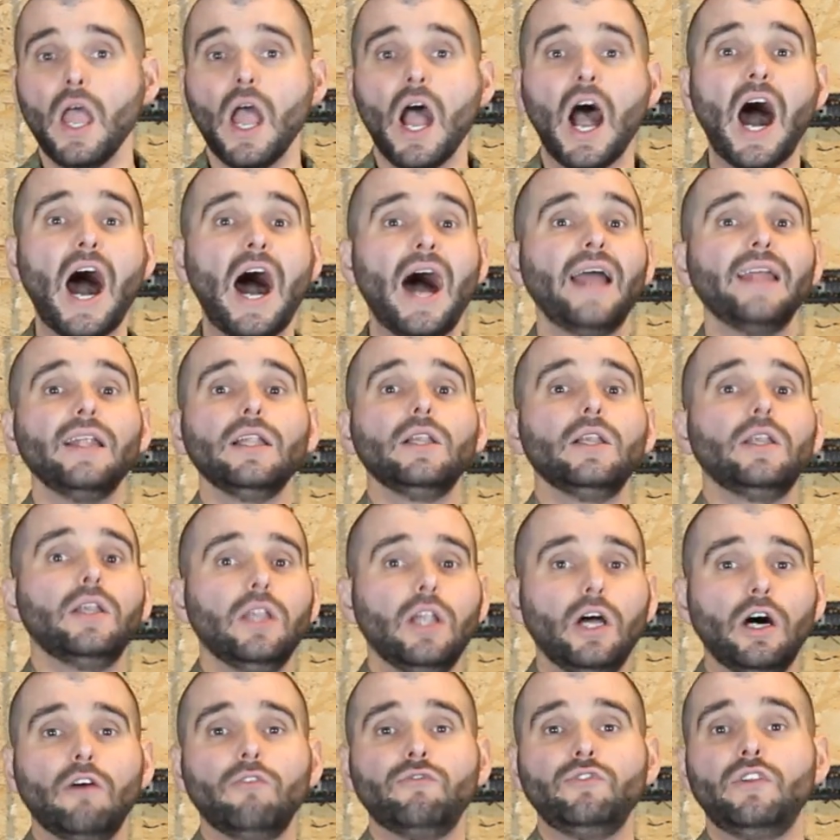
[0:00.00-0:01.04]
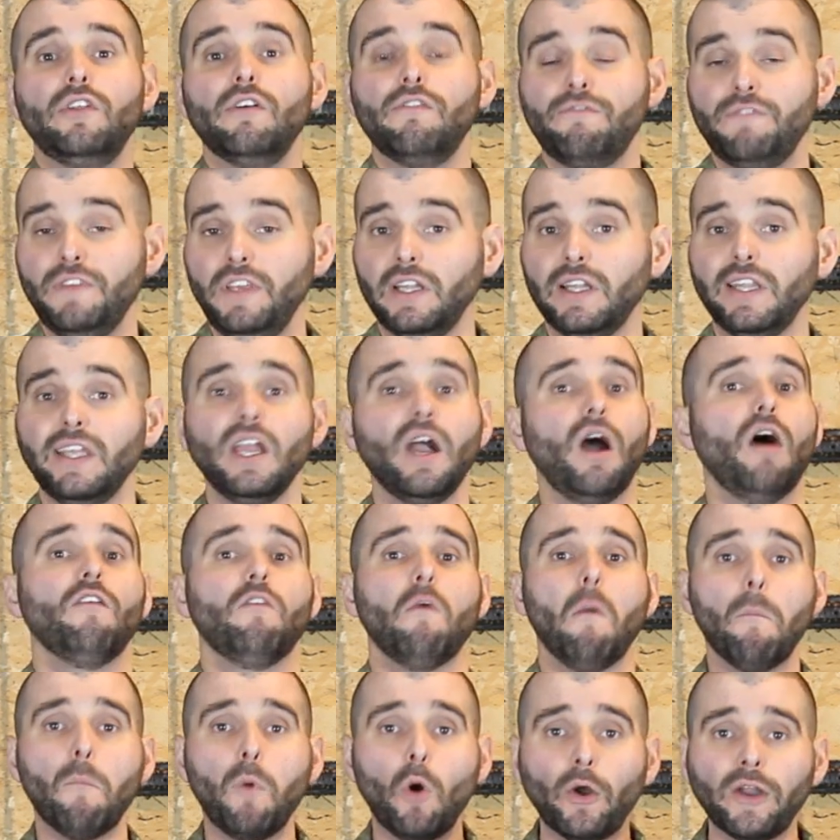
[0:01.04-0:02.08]
I loved the feeling
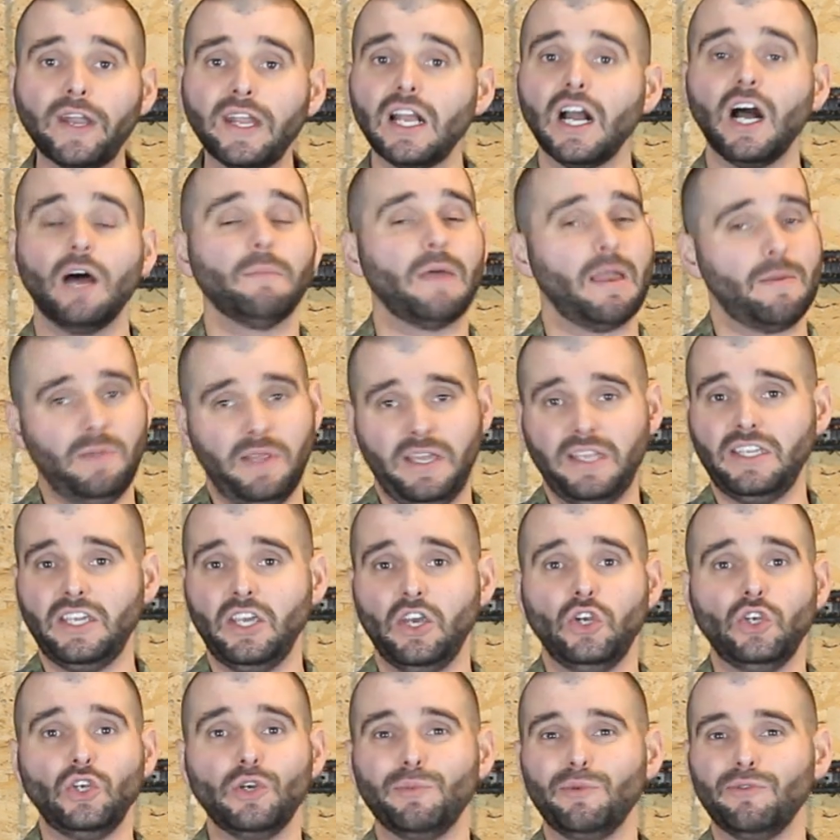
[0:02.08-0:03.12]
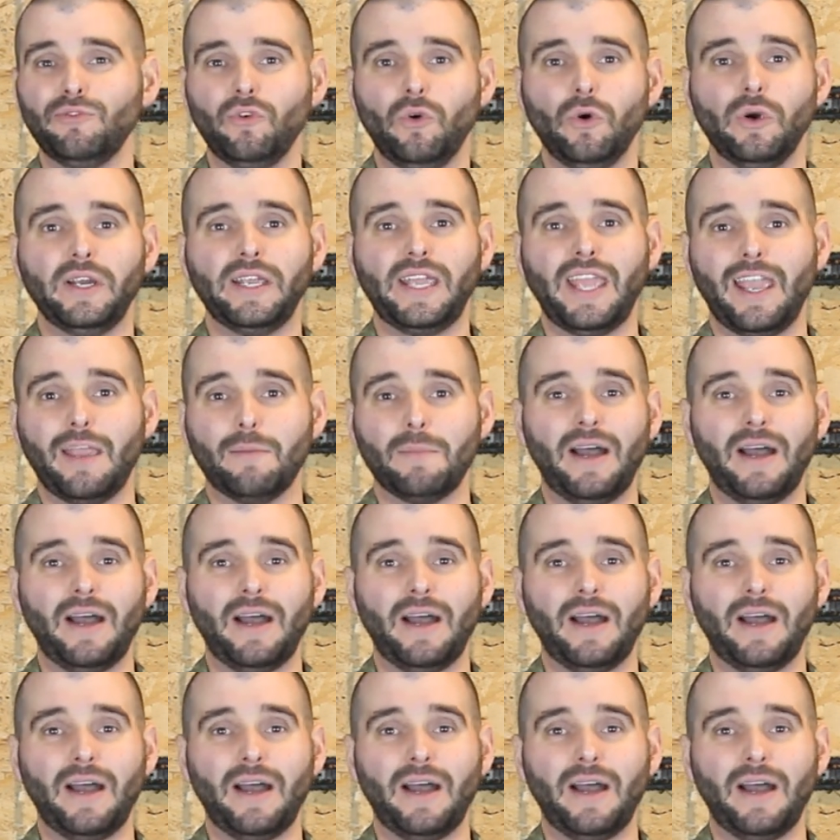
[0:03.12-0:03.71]
of putting on my play carrier before a game.